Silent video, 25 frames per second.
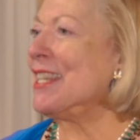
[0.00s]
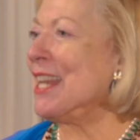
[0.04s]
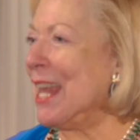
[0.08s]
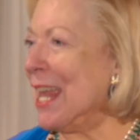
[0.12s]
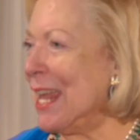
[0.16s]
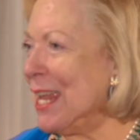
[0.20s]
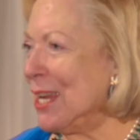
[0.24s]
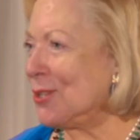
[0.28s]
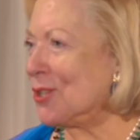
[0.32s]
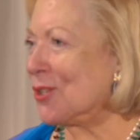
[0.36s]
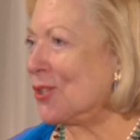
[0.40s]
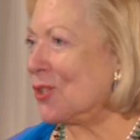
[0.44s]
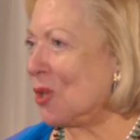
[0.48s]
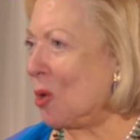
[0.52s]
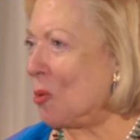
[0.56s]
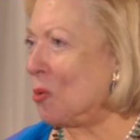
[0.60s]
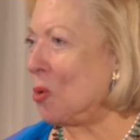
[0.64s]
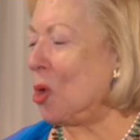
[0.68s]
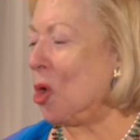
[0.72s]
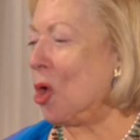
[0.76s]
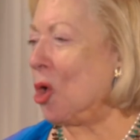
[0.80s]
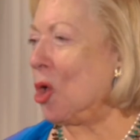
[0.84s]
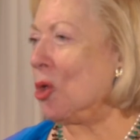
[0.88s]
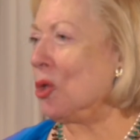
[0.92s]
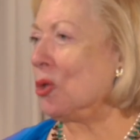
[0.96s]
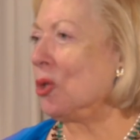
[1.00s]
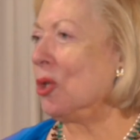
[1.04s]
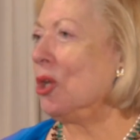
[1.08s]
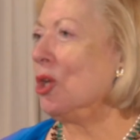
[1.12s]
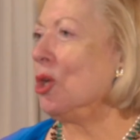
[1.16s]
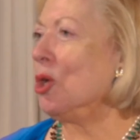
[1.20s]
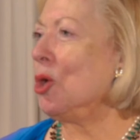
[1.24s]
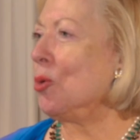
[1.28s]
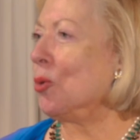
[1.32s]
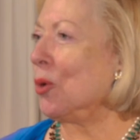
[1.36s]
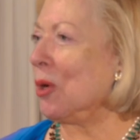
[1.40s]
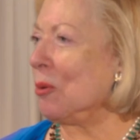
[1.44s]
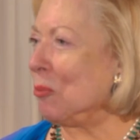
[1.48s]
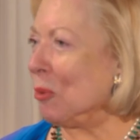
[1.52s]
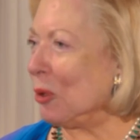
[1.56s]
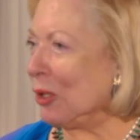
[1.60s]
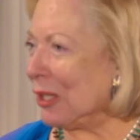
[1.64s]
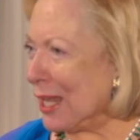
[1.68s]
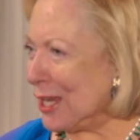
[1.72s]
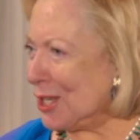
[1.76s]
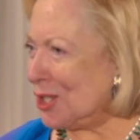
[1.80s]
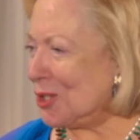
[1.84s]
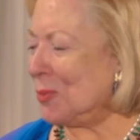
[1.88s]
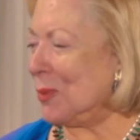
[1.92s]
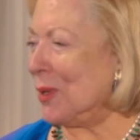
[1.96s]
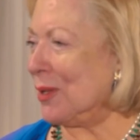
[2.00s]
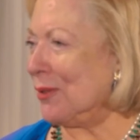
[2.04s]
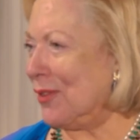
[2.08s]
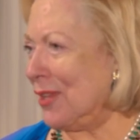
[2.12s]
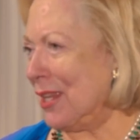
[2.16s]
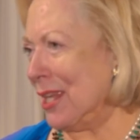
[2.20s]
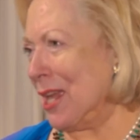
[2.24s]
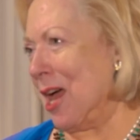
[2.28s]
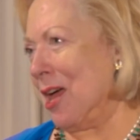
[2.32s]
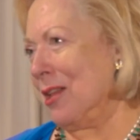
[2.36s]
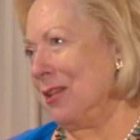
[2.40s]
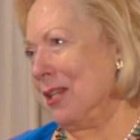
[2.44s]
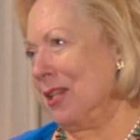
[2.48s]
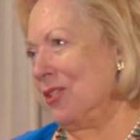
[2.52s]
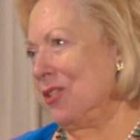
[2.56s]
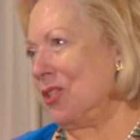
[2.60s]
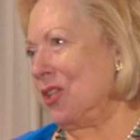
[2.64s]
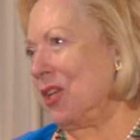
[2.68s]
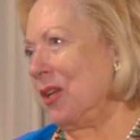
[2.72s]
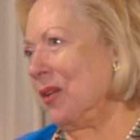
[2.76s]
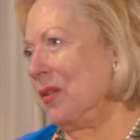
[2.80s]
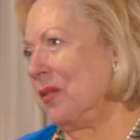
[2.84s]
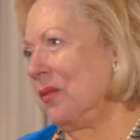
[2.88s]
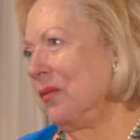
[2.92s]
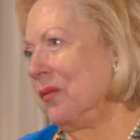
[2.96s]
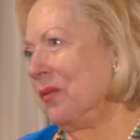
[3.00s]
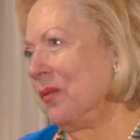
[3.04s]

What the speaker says: teach so-called replacement theology,